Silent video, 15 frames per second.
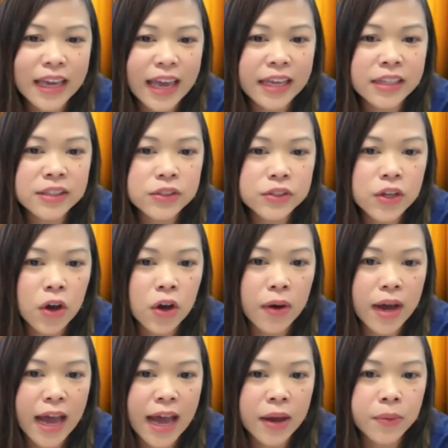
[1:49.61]
And so
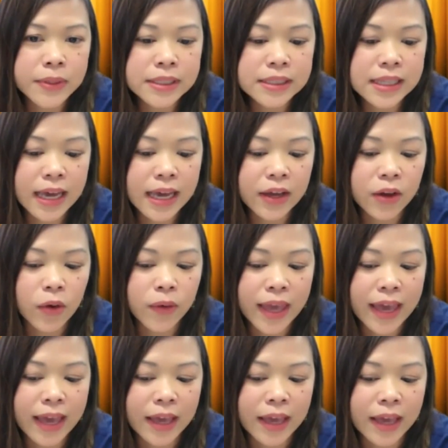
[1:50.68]
I was like,
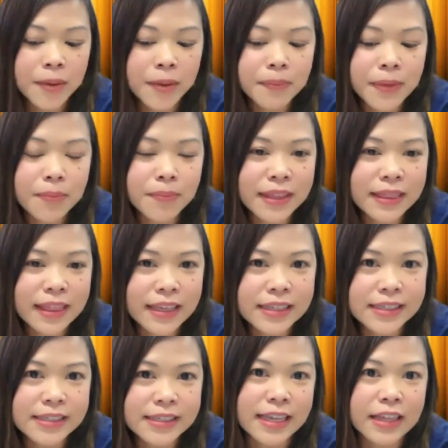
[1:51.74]
okay, maybe
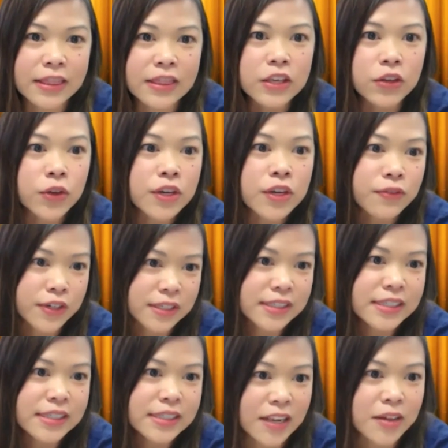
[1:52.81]
this is like the universe
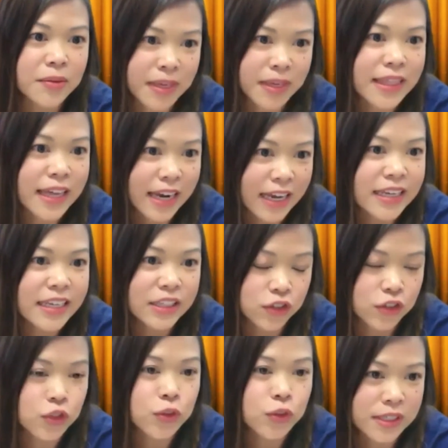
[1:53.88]
telling me that I need
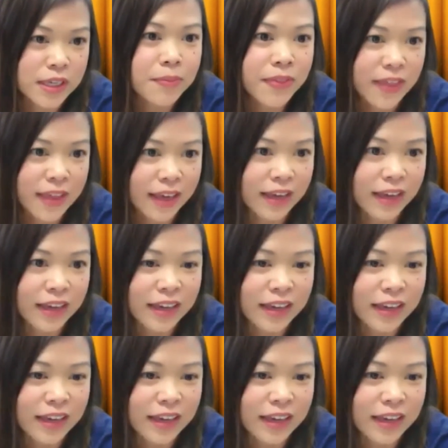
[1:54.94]
to do something.